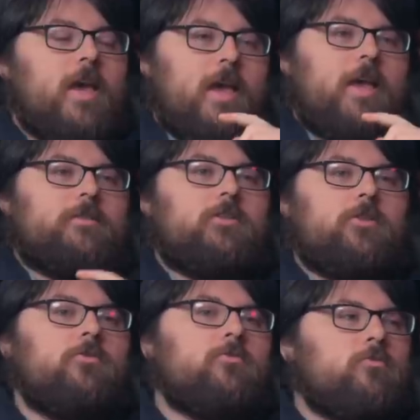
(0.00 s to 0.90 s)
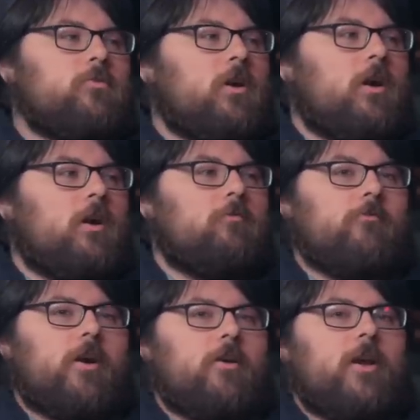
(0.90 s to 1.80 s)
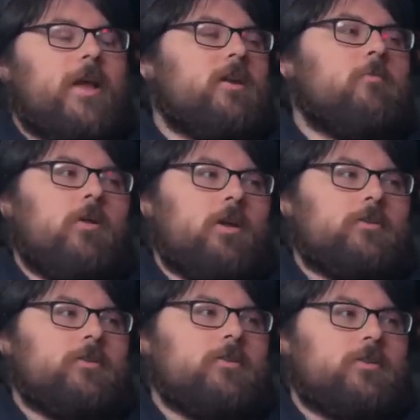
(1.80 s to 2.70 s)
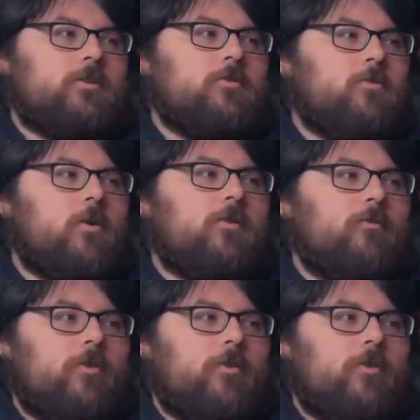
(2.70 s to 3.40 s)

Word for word: and two uh, rare animal hunters who are